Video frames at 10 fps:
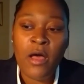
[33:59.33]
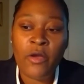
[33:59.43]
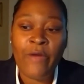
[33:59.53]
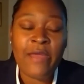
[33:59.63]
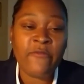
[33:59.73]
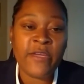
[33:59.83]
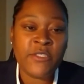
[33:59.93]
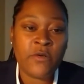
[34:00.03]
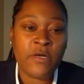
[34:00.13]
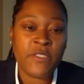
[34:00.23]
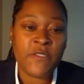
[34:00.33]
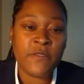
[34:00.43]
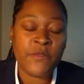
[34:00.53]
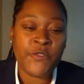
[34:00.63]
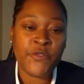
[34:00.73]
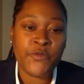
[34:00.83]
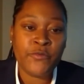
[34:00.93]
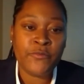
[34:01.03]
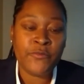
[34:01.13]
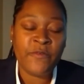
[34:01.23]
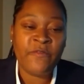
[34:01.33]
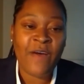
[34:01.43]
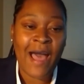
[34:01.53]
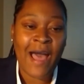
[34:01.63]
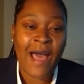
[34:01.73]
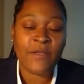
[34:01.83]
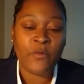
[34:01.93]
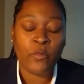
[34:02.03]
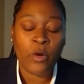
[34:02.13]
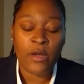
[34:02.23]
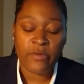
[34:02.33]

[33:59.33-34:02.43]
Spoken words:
a great resource to find what